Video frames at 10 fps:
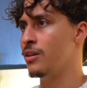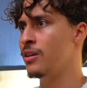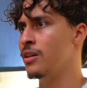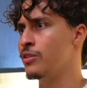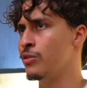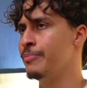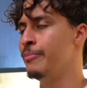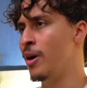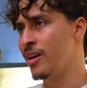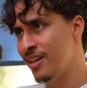okay, so
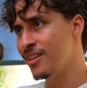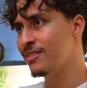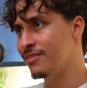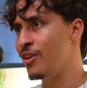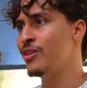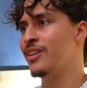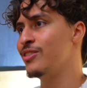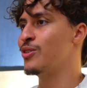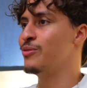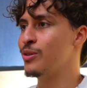money, okay,
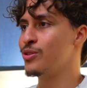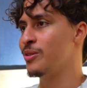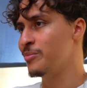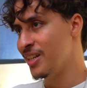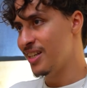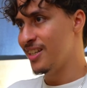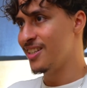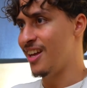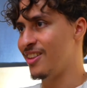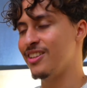so real job.
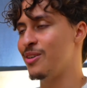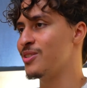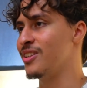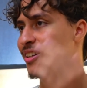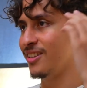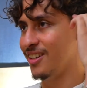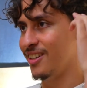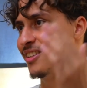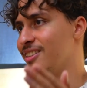I think that was the